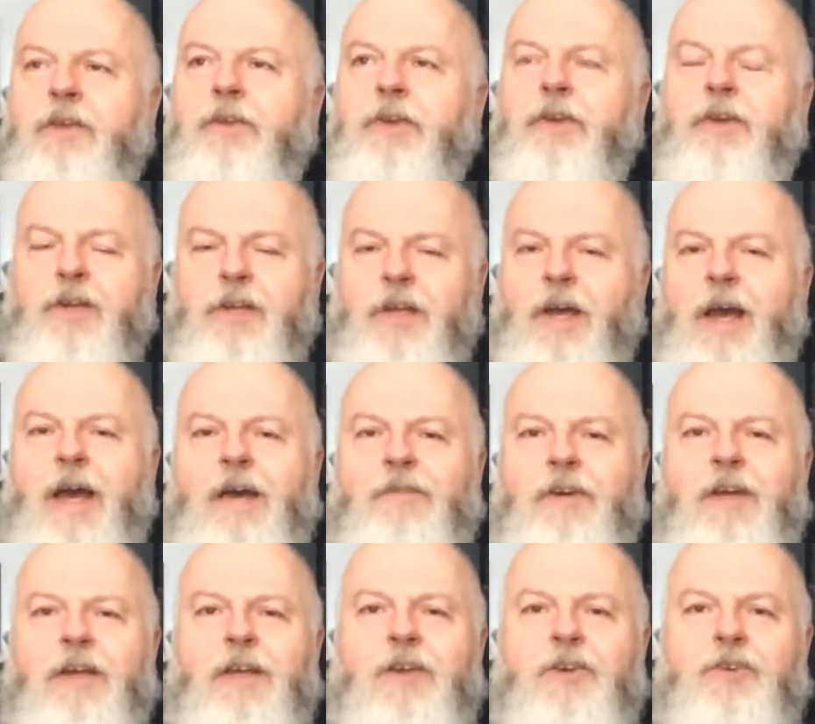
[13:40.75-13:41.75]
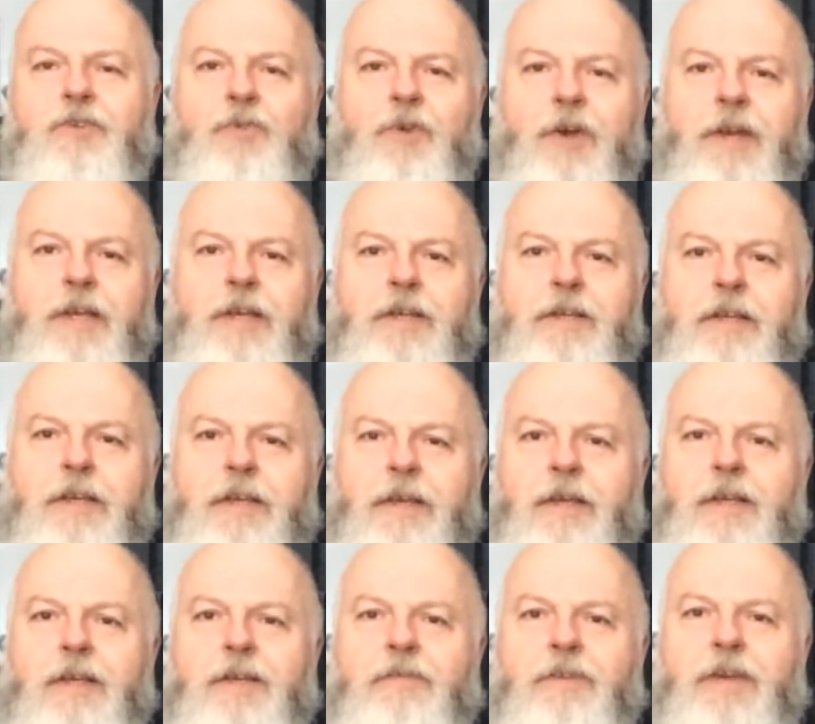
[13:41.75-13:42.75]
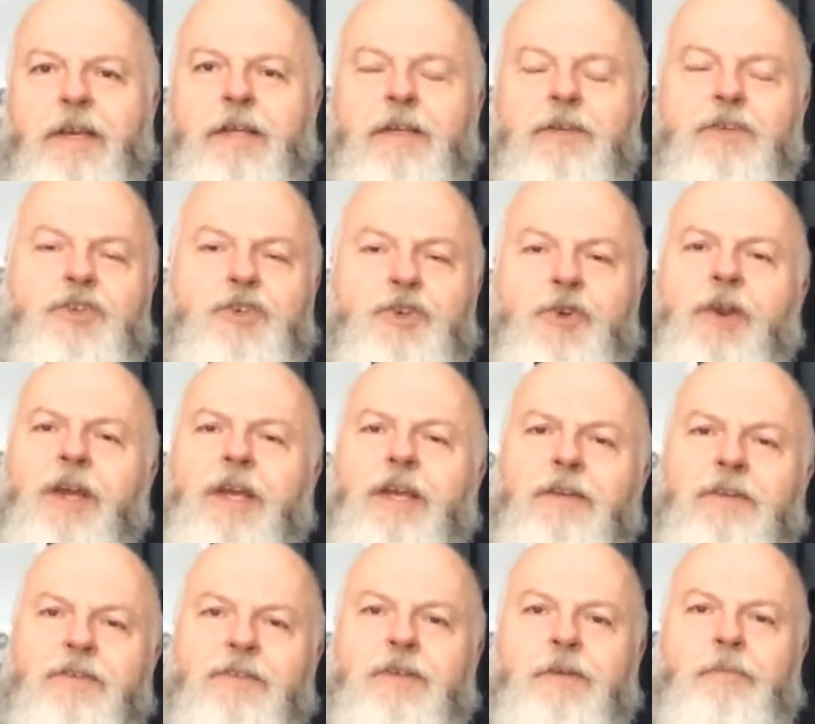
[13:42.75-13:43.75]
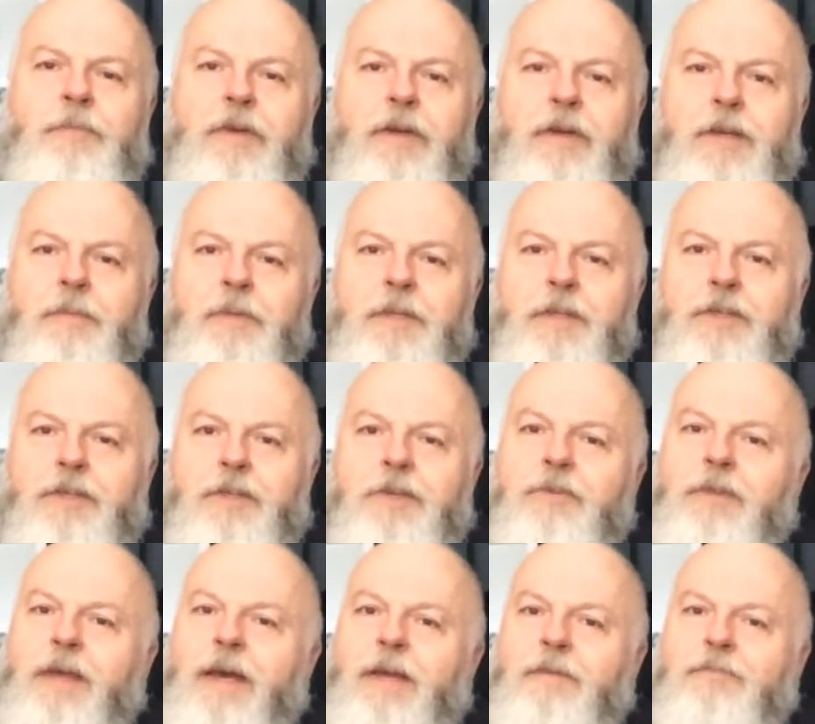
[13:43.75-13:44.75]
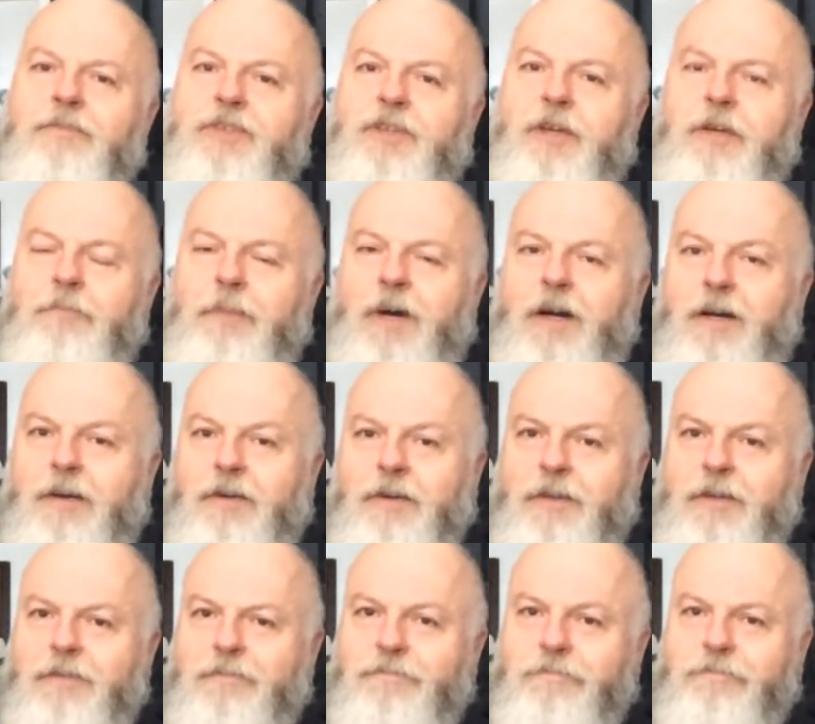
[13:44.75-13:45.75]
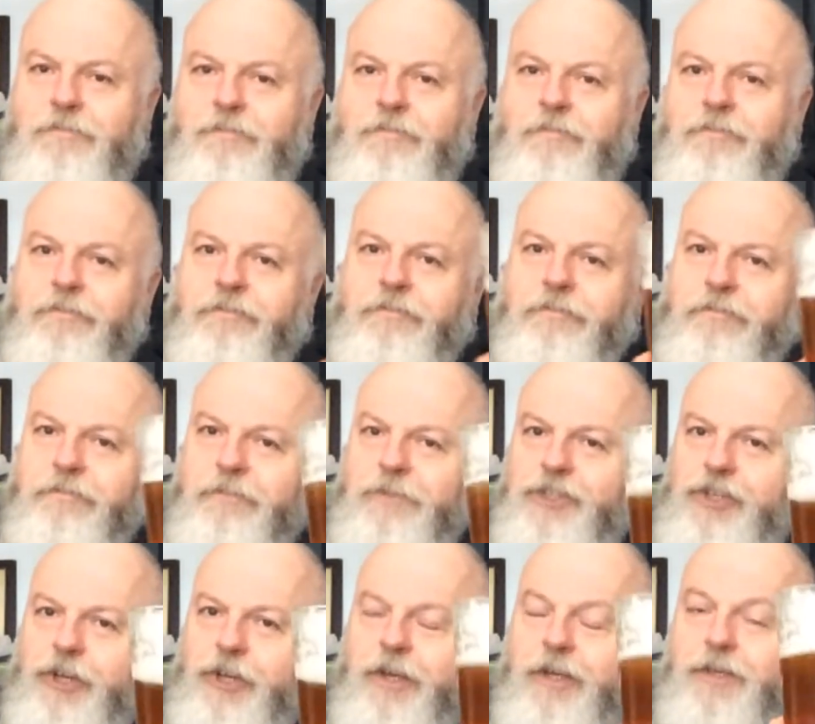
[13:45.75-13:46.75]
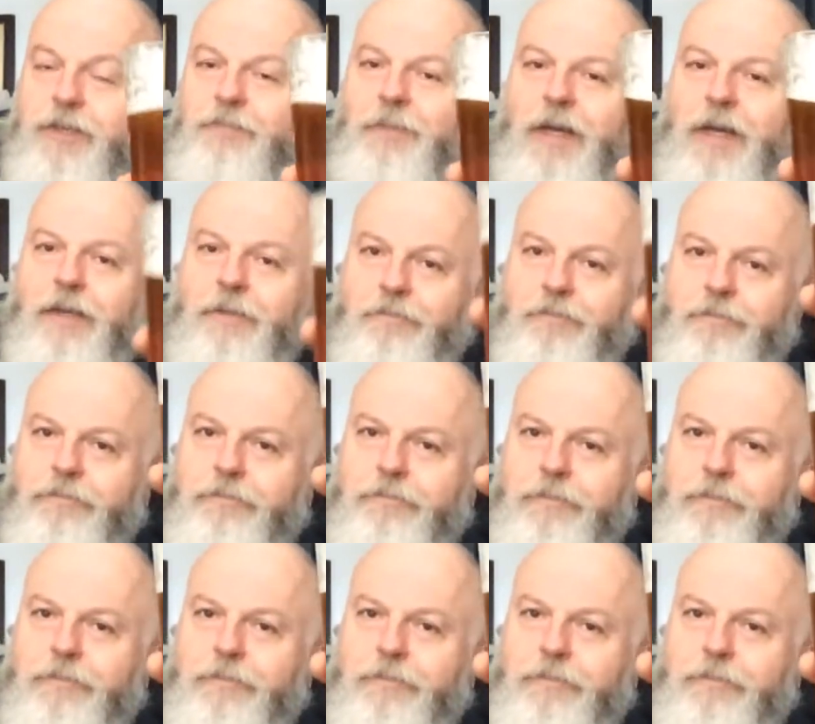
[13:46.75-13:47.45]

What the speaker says: You've got to have a great deal of inner strength to be able to do that. So Mark, cheers, mate.